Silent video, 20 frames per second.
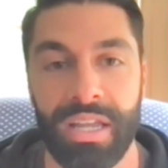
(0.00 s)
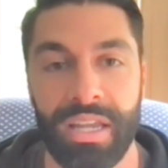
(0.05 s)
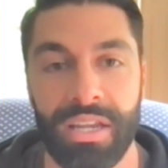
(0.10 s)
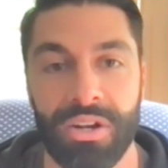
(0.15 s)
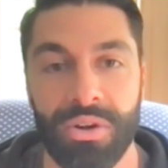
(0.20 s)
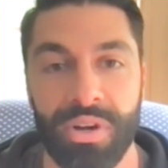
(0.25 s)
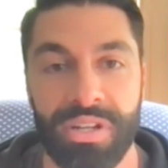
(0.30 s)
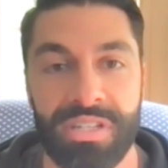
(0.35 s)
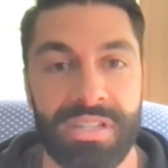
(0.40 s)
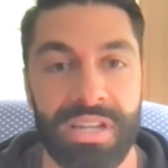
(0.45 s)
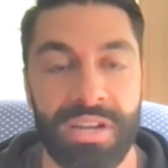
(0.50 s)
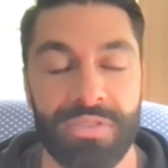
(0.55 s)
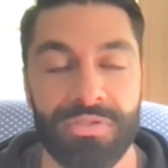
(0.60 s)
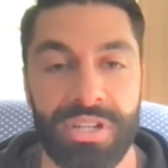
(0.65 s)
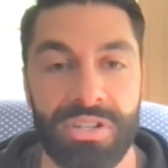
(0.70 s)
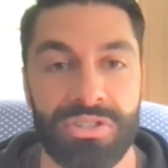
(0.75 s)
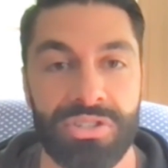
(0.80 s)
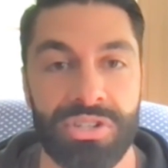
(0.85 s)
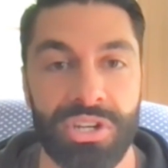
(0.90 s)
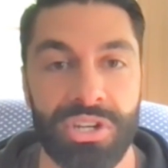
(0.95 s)
you know, on safety
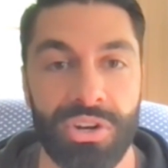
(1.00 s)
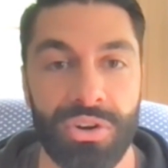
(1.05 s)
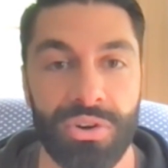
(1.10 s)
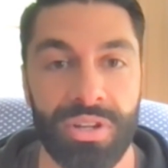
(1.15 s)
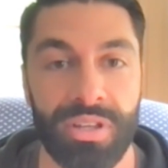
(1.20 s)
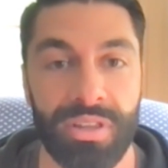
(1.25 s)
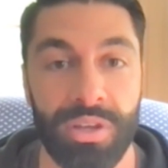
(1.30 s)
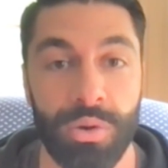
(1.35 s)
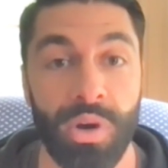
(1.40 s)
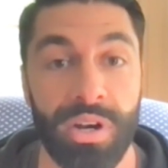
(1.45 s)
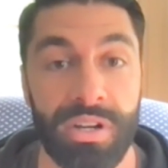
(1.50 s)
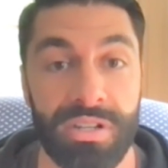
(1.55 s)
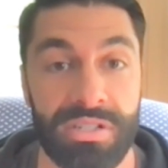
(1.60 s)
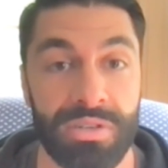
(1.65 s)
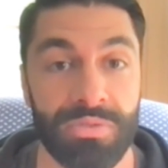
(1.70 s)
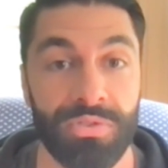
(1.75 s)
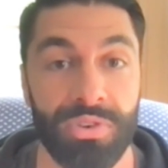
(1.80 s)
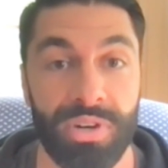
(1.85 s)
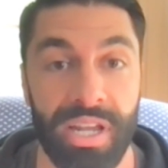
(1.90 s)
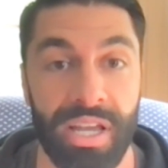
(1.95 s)
and security, they want us
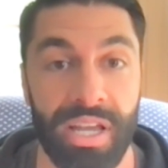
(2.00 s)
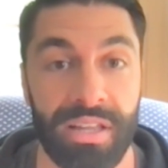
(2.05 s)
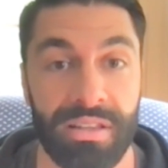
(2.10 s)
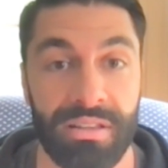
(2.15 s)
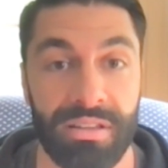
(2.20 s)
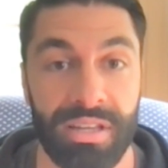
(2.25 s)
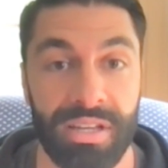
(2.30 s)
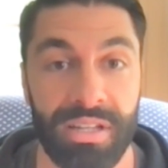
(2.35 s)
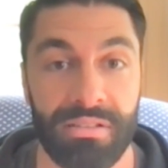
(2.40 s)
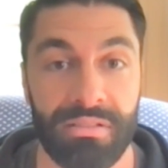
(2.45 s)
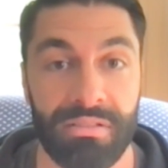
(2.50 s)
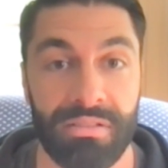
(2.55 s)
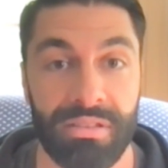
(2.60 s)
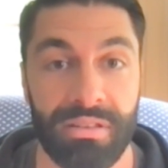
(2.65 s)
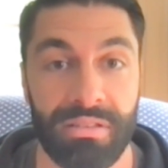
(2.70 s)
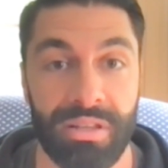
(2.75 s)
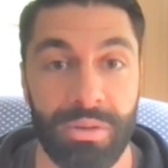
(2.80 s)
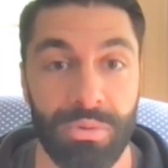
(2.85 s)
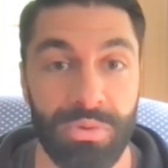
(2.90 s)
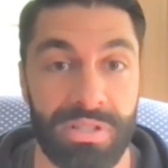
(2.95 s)
to forget that
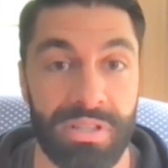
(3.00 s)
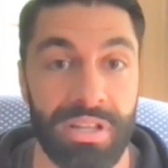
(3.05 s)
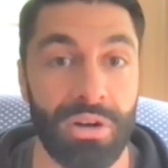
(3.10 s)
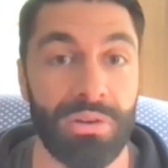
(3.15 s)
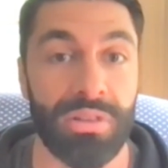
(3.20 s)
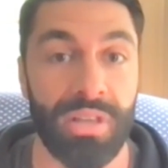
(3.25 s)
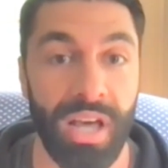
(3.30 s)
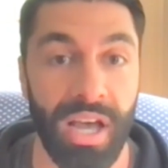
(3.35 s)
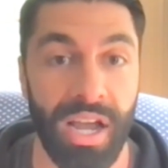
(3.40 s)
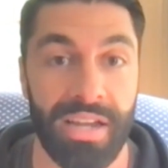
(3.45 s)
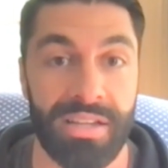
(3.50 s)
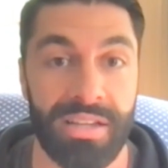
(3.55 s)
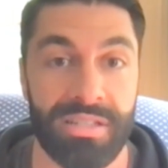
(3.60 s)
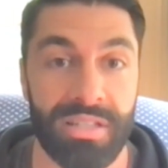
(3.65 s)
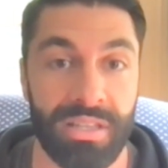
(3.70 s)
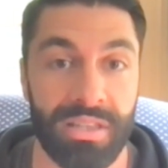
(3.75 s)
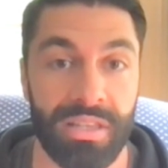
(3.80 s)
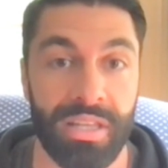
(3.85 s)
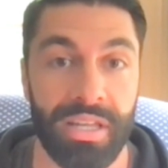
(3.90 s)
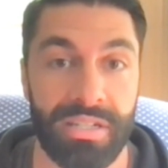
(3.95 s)
it was their lies
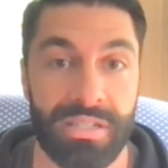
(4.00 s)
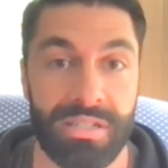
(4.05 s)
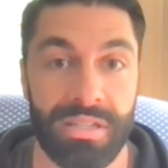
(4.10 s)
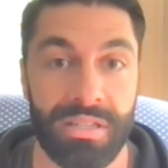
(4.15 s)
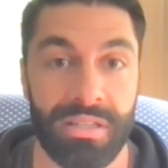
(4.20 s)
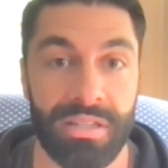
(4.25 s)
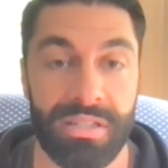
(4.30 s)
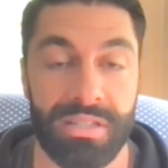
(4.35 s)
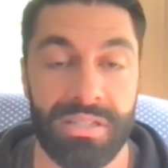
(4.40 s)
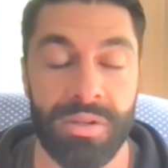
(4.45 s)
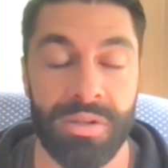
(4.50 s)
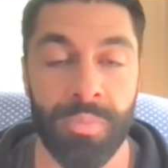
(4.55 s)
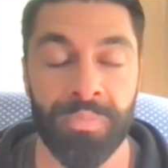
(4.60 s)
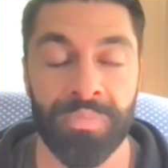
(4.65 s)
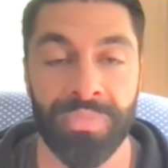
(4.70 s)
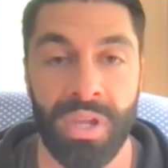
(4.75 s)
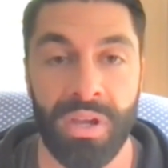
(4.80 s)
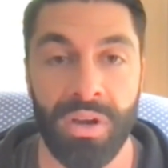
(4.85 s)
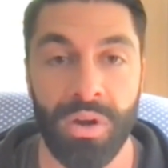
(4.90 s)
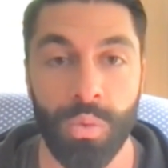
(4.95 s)
that led to this
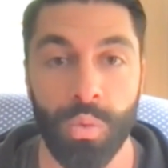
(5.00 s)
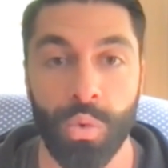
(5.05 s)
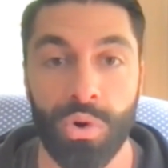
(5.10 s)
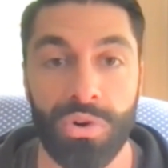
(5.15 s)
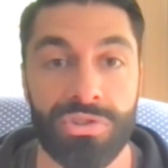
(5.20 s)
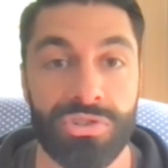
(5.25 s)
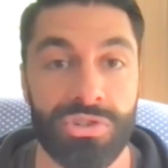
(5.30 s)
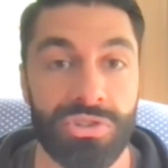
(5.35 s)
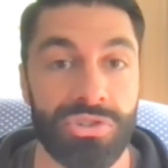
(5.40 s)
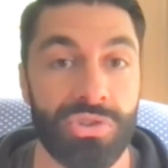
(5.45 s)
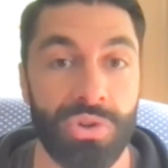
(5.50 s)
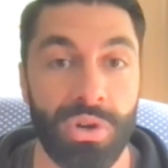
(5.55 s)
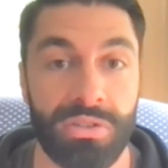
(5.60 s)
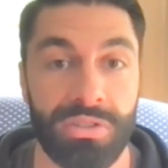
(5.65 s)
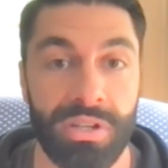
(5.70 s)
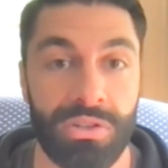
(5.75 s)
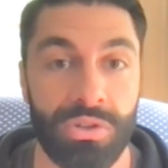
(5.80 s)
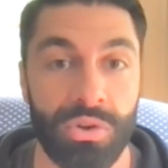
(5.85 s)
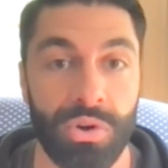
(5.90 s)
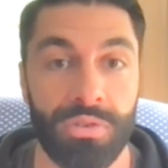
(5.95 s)
uh, worst
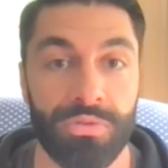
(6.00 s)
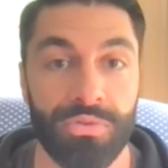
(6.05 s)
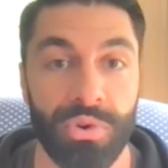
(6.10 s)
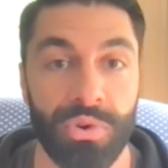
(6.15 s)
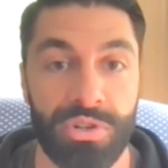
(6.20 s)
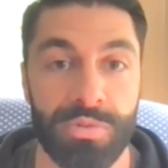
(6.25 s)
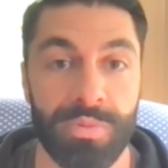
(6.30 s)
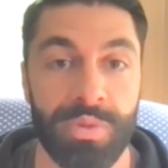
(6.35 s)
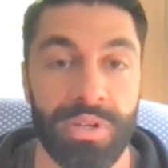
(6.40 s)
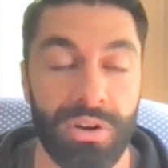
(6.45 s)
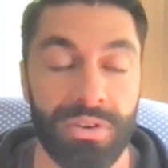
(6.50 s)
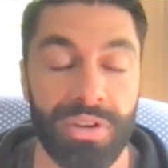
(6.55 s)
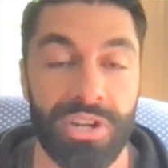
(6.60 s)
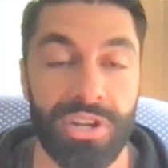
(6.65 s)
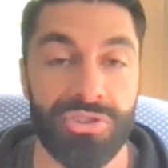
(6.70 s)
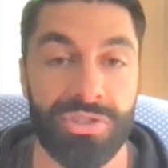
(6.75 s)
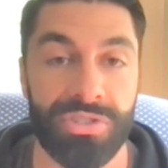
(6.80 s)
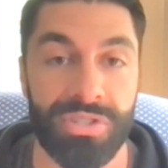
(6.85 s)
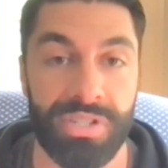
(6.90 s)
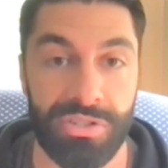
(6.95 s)
assault on law enforcement in our
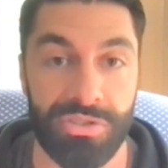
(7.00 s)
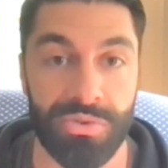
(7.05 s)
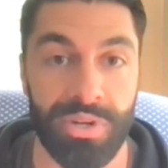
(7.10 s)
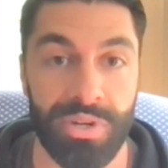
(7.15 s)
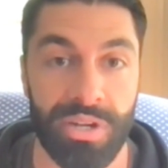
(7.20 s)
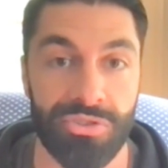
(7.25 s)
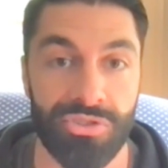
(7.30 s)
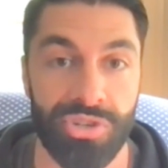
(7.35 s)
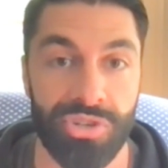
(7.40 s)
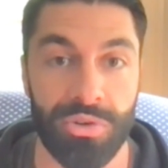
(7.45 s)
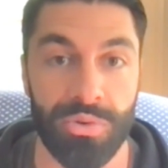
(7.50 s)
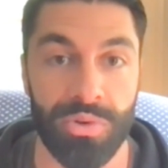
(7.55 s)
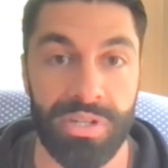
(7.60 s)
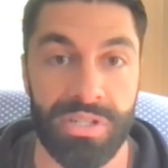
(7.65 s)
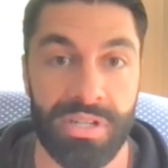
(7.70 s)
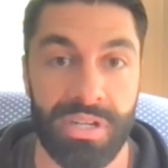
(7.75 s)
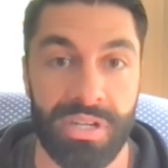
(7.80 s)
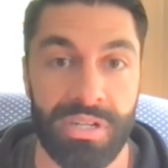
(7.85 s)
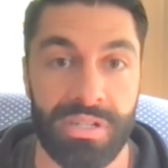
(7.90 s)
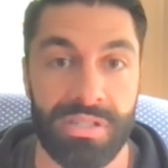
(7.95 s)
nation's history on January
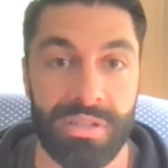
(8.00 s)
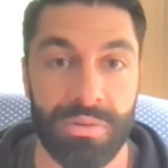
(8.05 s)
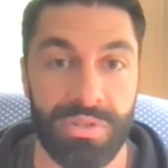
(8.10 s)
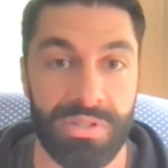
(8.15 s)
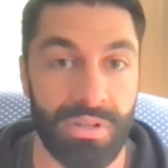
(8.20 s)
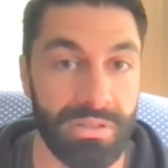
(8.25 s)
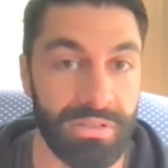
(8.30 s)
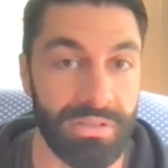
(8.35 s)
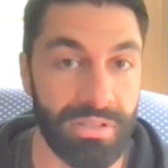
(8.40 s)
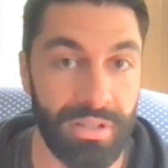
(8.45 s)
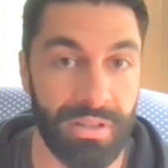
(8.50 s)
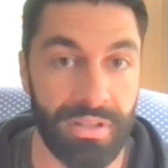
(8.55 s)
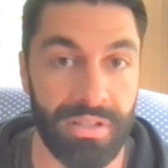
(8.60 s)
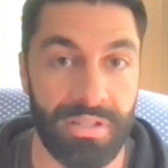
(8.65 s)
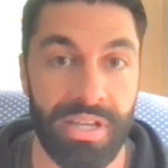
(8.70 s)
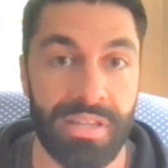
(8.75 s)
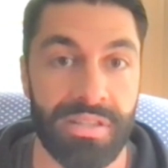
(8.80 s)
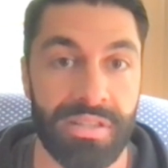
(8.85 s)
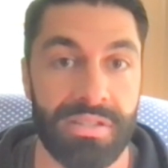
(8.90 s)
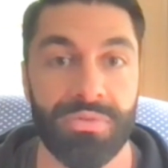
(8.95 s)
6th that resulted in the
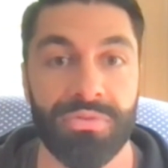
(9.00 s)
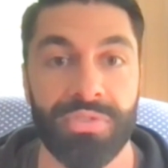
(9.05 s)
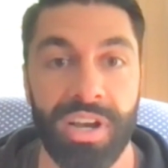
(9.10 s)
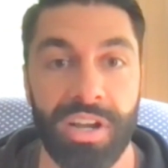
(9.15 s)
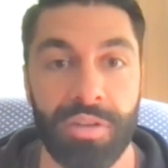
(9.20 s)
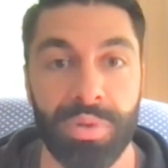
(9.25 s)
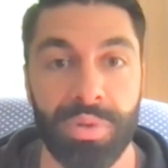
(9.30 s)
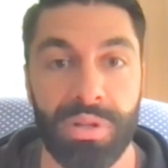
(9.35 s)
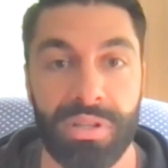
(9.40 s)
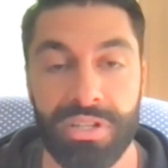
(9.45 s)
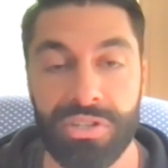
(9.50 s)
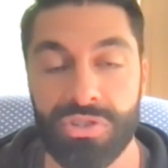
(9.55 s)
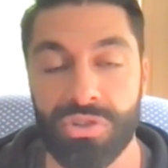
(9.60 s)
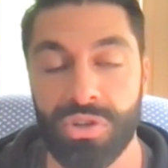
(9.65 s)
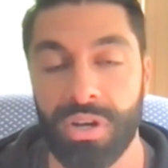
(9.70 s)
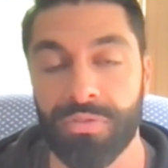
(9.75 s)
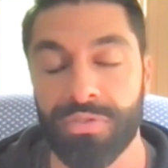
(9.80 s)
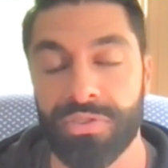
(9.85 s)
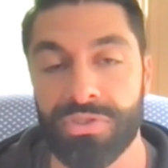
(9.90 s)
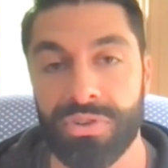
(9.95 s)
deaths of five police
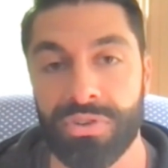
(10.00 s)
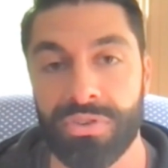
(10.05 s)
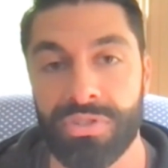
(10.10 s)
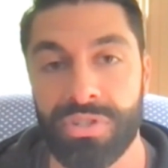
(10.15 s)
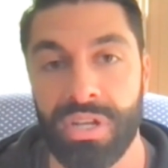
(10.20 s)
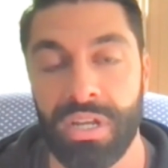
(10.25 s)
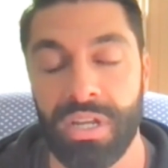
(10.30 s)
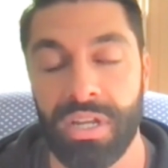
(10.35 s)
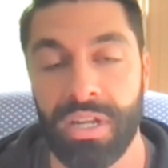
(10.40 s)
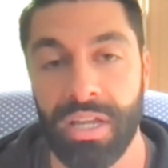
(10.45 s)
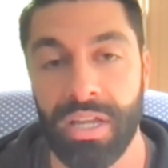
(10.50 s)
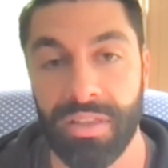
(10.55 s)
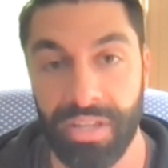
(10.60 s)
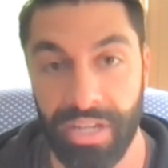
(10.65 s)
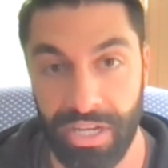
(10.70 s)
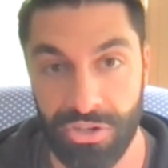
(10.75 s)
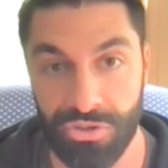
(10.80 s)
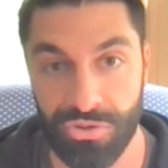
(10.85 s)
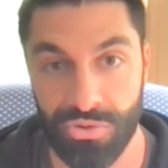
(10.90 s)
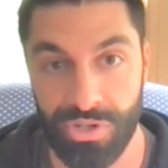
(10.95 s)
officers and
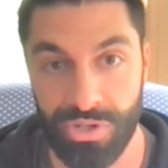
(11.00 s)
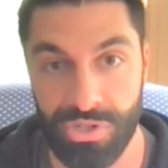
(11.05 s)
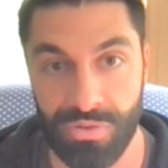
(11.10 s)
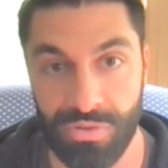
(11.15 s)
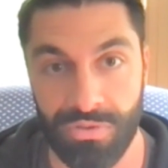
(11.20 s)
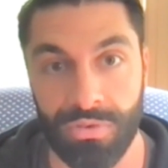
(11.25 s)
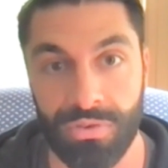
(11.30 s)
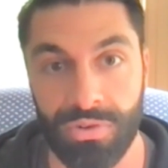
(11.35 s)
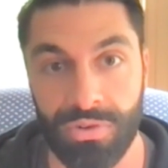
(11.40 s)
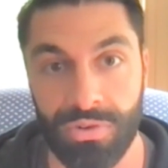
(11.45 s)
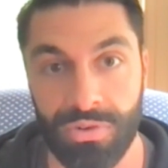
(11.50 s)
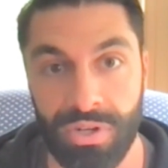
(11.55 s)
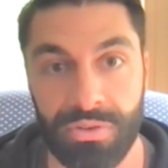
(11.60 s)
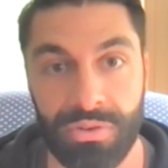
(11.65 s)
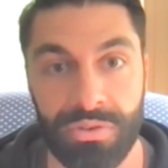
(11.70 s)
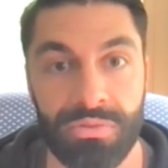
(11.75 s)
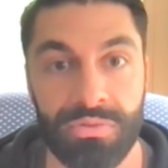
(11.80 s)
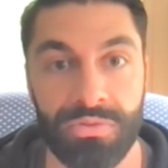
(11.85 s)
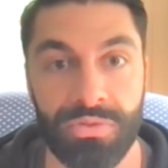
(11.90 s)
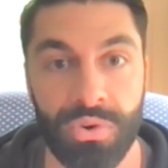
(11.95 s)
the injuries of over
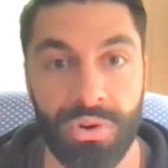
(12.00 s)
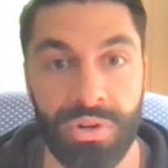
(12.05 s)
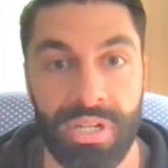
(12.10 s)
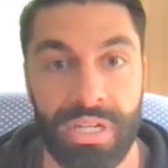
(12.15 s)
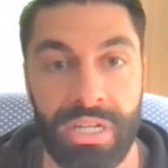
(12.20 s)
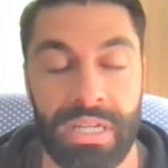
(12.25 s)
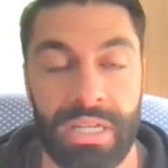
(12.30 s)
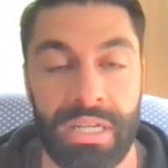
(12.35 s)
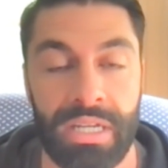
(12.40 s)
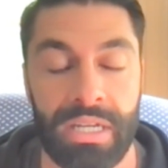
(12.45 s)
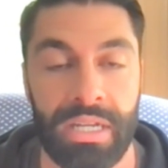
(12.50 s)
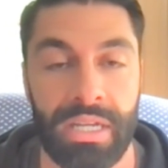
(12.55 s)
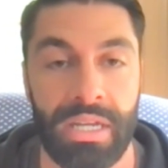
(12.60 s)
140